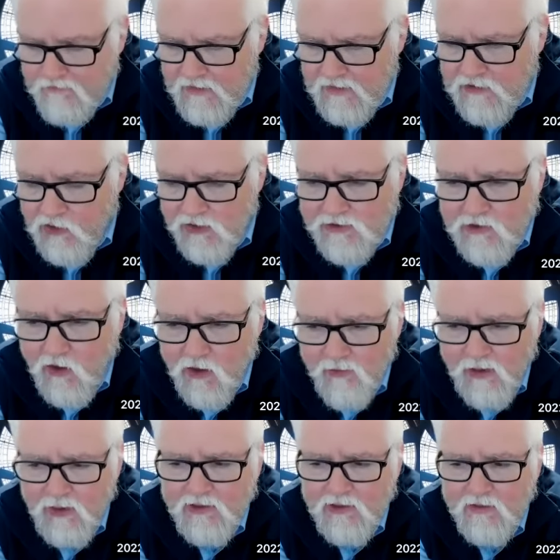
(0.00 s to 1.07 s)
So let's talk
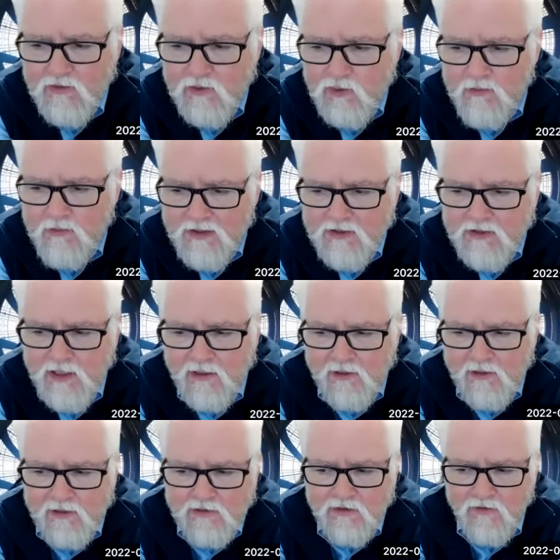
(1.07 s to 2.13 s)
about what the difference between business
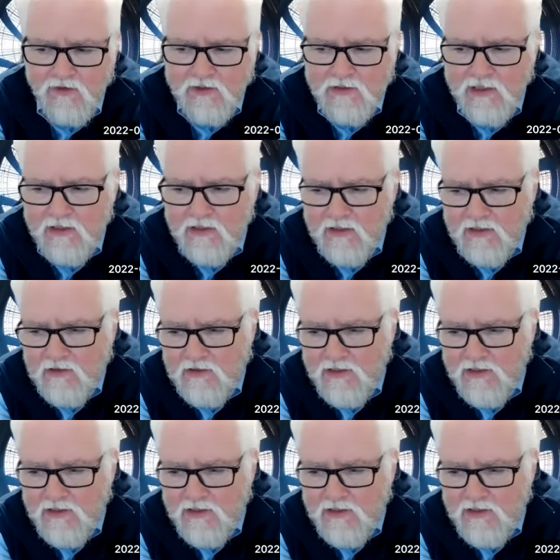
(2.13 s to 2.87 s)
analytics and fintech is.